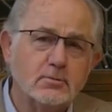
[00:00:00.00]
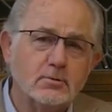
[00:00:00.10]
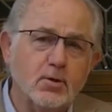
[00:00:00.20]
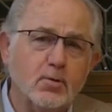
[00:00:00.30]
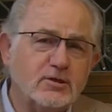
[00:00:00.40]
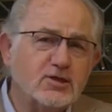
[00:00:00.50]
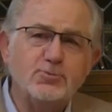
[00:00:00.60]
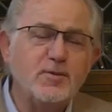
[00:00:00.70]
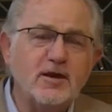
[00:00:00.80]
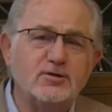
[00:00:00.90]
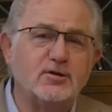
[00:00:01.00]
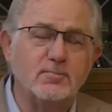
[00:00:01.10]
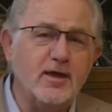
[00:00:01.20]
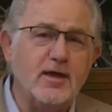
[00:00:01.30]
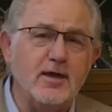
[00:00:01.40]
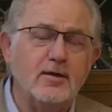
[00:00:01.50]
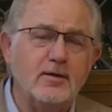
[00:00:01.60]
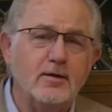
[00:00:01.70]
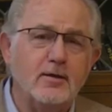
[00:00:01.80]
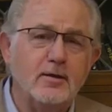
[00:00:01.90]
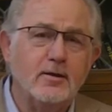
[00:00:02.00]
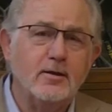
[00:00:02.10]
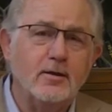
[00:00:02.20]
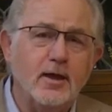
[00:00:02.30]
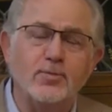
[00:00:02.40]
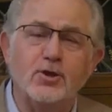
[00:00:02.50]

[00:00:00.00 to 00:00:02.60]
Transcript: Now, what this speaks to me in